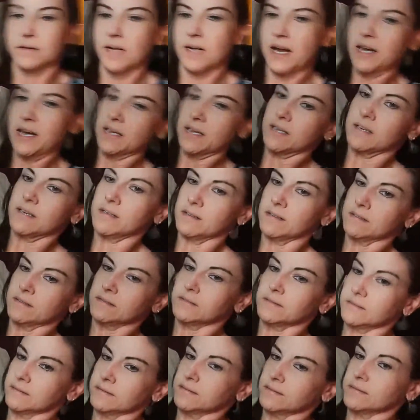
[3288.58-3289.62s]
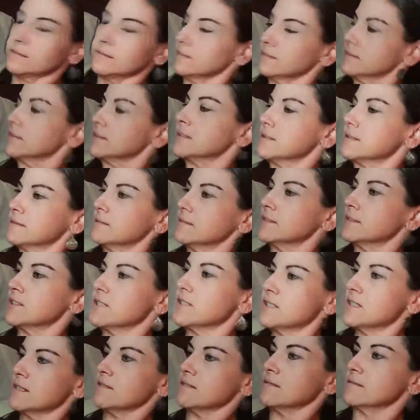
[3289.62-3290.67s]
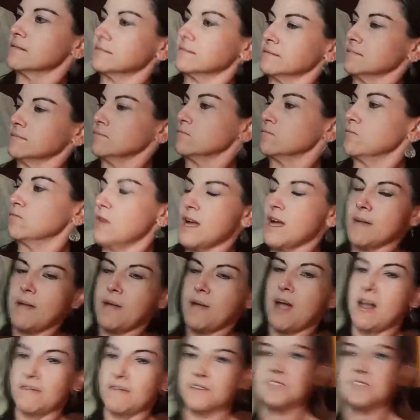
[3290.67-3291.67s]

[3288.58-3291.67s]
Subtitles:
of just rub off some